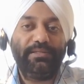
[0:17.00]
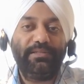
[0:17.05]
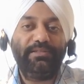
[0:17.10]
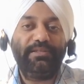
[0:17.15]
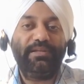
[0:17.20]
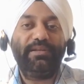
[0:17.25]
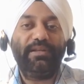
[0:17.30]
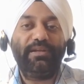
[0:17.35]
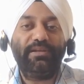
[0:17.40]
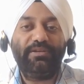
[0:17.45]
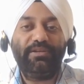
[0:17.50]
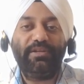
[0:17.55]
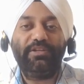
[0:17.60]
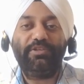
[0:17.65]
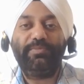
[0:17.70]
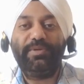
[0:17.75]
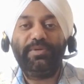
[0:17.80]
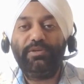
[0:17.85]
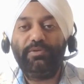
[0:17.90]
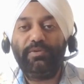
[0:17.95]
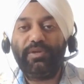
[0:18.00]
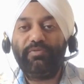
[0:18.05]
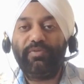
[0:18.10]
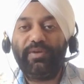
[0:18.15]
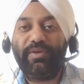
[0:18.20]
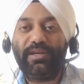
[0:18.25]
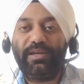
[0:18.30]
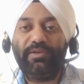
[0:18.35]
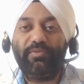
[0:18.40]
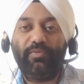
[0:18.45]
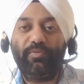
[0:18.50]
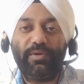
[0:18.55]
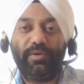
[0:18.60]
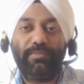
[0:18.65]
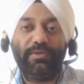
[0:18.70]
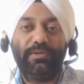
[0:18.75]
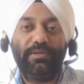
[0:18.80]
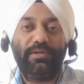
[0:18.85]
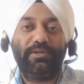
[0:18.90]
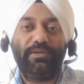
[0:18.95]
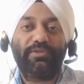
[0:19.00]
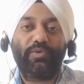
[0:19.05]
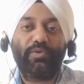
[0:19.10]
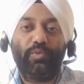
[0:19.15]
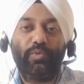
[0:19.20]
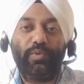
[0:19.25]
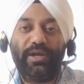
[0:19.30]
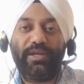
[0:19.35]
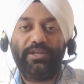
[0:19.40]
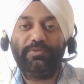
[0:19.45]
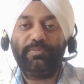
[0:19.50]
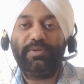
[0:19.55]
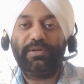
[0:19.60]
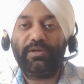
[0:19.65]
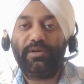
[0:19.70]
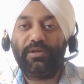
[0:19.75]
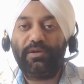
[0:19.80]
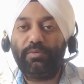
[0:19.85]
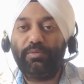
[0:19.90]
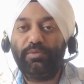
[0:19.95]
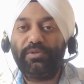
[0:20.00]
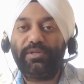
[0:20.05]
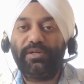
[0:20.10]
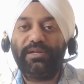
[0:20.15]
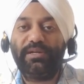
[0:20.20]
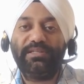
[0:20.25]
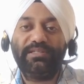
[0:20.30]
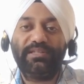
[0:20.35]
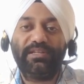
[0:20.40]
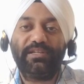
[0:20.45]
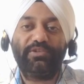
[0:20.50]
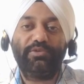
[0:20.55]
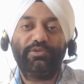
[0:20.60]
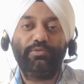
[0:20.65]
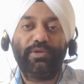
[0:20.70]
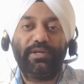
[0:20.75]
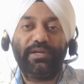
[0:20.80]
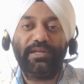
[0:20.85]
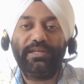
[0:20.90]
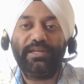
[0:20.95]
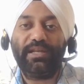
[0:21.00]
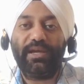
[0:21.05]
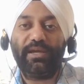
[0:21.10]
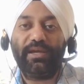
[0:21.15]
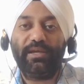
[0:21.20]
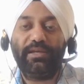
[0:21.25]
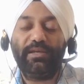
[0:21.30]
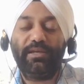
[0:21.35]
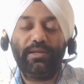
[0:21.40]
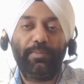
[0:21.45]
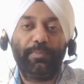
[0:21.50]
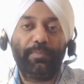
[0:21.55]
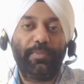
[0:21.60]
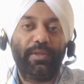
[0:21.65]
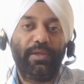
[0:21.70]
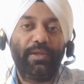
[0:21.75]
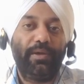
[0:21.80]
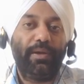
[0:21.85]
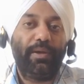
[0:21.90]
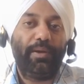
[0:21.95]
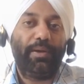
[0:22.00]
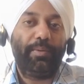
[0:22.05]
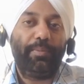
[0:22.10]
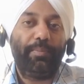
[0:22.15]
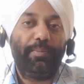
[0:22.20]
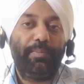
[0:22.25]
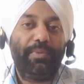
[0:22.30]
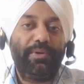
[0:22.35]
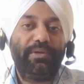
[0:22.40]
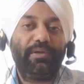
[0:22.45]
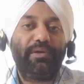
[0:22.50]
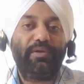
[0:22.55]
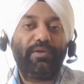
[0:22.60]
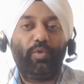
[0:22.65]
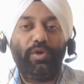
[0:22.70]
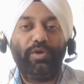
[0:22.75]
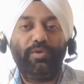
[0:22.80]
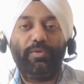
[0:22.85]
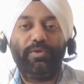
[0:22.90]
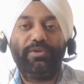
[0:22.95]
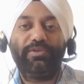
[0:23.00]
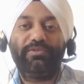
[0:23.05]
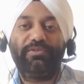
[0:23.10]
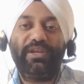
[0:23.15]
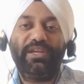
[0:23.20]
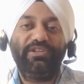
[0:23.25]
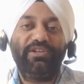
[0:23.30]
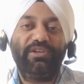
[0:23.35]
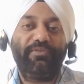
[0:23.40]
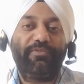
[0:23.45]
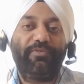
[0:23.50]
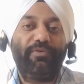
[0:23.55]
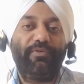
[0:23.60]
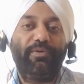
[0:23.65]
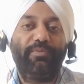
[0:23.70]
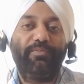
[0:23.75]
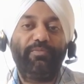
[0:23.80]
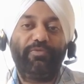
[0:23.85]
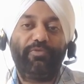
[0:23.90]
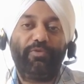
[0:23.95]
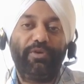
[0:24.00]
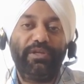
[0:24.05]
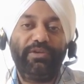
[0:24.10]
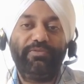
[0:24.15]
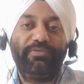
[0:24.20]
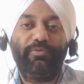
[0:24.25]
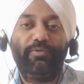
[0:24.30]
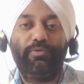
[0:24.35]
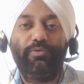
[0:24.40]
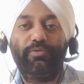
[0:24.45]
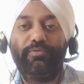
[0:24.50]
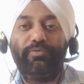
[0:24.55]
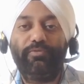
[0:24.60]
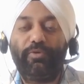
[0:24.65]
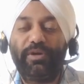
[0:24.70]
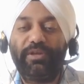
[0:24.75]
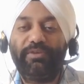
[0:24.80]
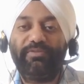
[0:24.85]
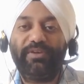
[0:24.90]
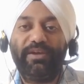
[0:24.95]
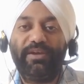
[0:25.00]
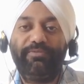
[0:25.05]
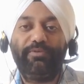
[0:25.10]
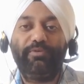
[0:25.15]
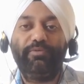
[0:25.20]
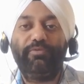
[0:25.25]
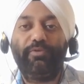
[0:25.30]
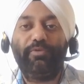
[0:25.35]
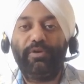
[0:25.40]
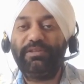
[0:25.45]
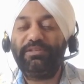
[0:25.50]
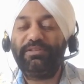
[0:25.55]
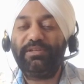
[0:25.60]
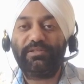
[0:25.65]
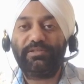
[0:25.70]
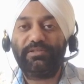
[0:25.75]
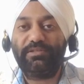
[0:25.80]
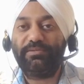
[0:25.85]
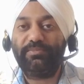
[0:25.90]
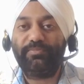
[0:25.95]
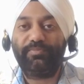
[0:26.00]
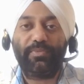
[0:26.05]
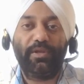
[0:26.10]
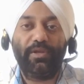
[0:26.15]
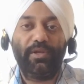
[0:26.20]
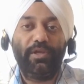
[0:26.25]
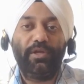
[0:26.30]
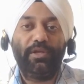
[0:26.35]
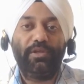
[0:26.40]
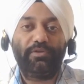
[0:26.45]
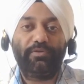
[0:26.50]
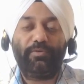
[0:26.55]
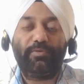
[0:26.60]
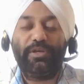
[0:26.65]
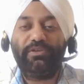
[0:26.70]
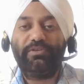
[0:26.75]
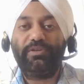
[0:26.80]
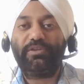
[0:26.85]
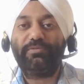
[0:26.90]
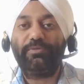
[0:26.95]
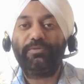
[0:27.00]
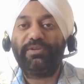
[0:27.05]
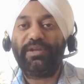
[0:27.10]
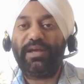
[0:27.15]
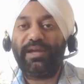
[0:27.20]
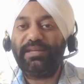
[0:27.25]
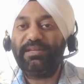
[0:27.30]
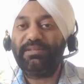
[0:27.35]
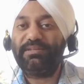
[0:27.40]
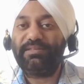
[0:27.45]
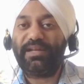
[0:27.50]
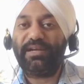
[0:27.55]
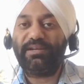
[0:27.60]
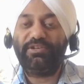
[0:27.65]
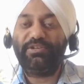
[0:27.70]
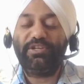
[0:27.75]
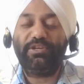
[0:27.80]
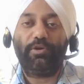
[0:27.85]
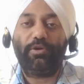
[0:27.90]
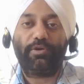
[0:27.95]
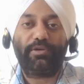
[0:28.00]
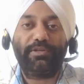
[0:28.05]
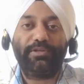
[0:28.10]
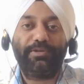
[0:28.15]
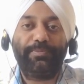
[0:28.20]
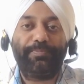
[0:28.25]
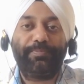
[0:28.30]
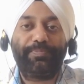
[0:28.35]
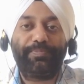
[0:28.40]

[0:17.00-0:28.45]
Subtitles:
She said that she has been doing well in verbal. Her score has been around 36 to 39, but the quant was ranging from 44, 45 to 46. So 46 was highest that she got.